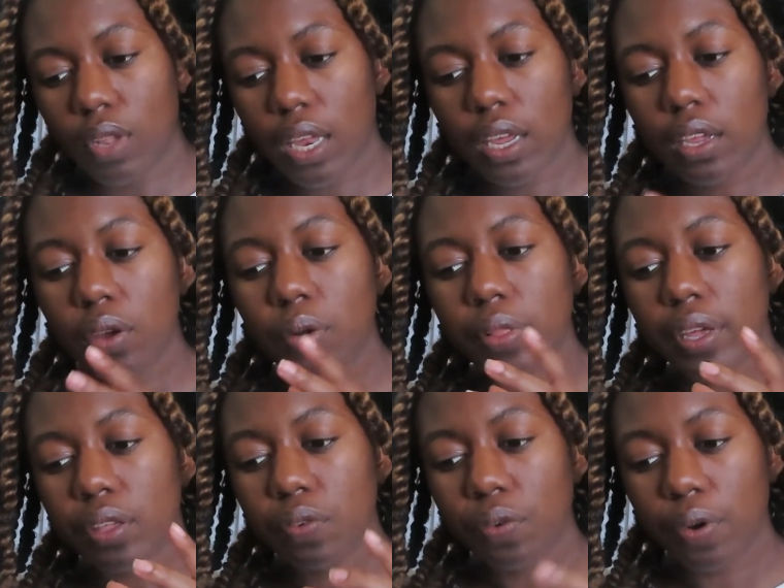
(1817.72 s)
And I know
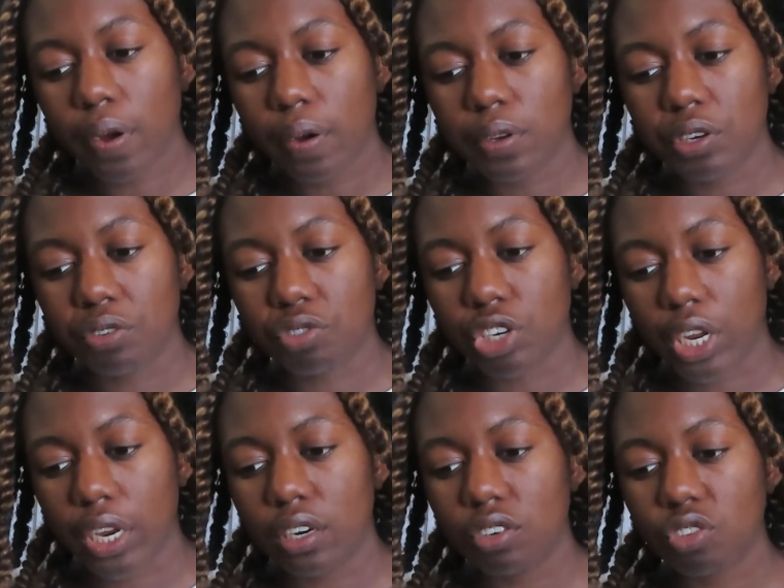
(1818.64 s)
that you grow and you
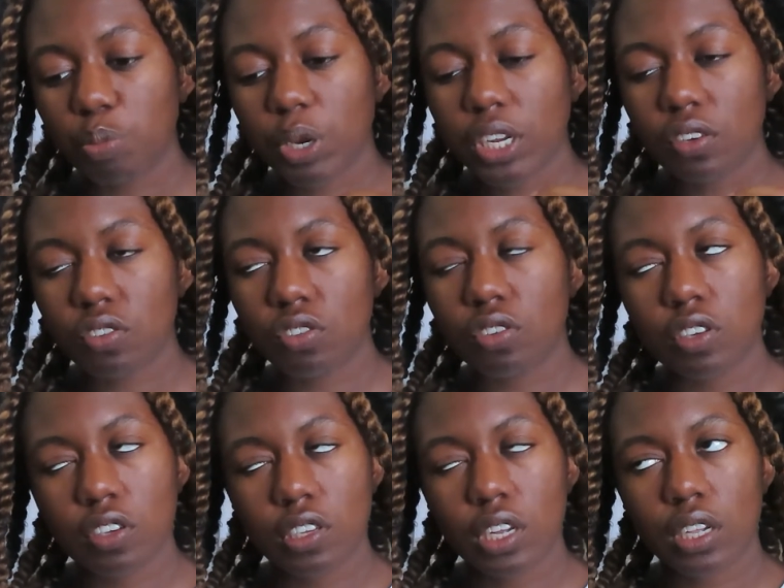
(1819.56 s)
change, but it's
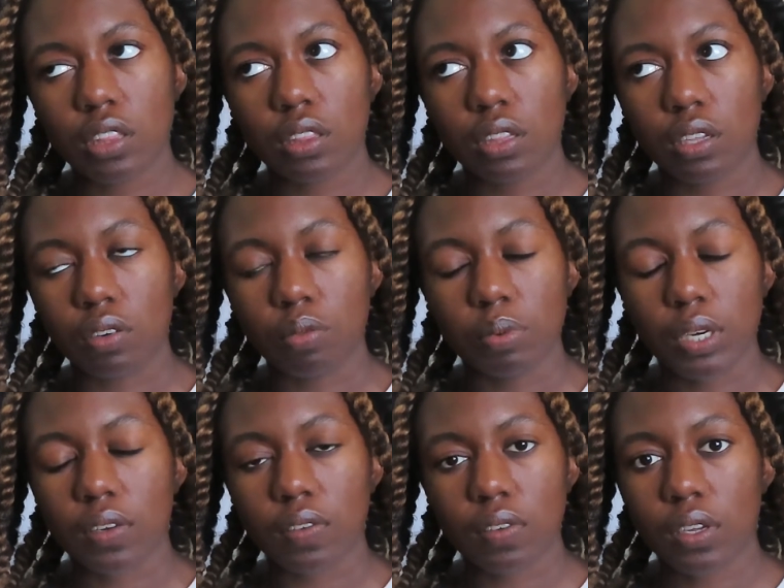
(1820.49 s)
just a little bit
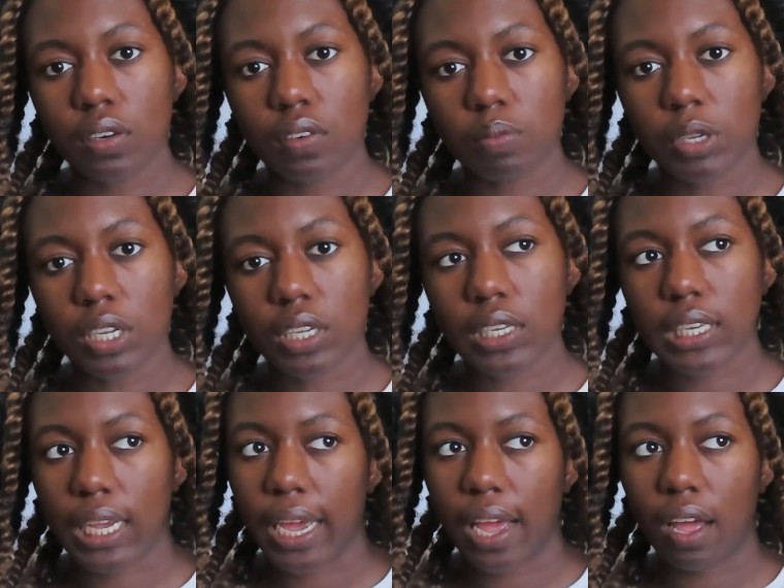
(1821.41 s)
insane to me because
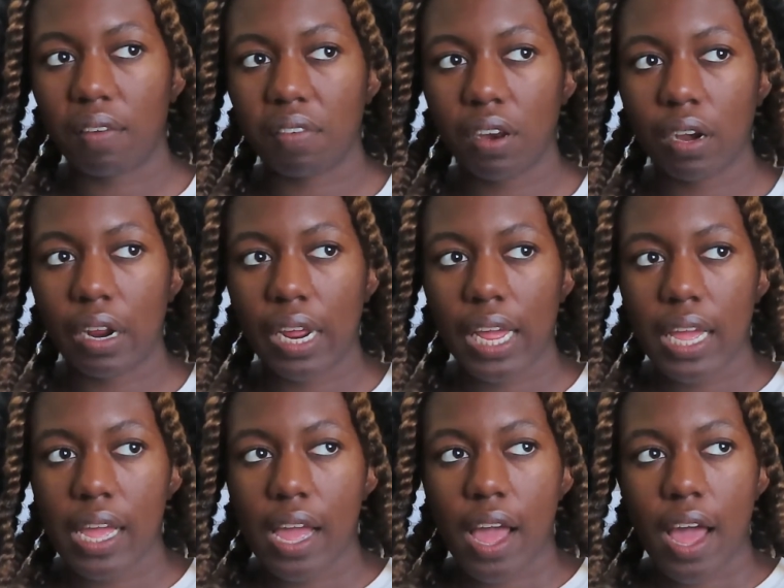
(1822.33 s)
I haven't
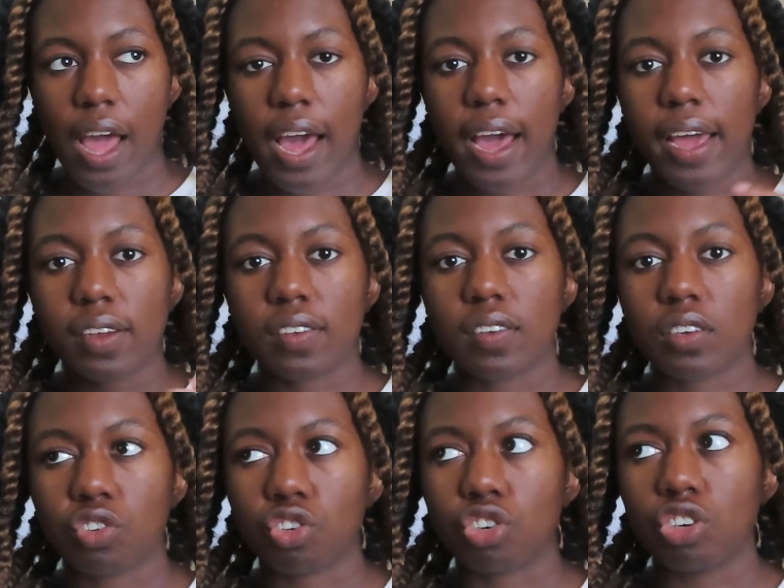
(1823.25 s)
had
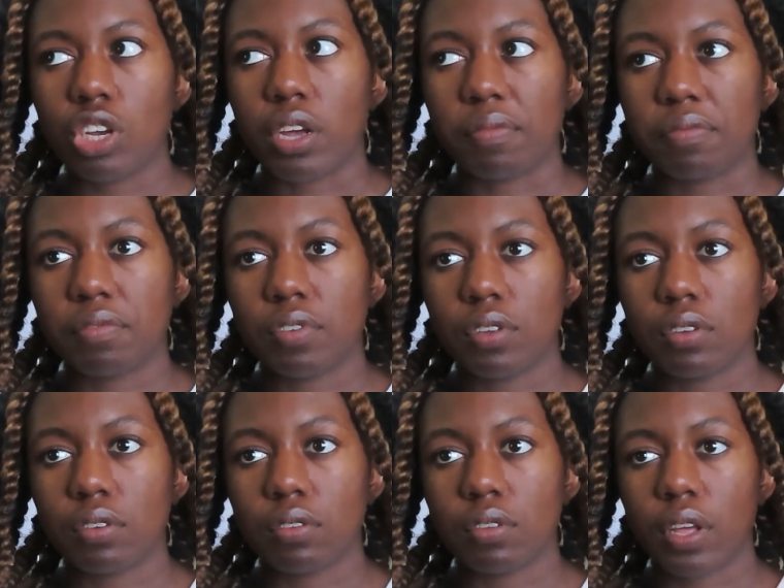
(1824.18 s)
such a shift
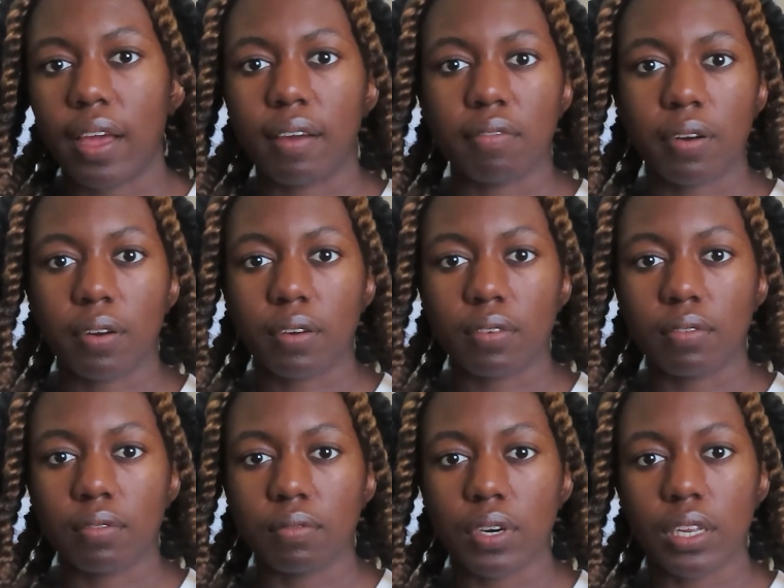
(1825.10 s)
ever,
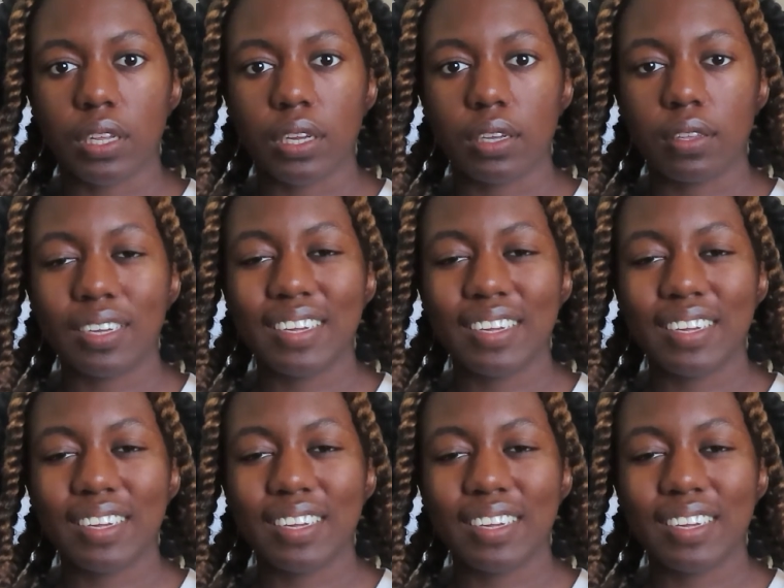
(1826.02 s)
really.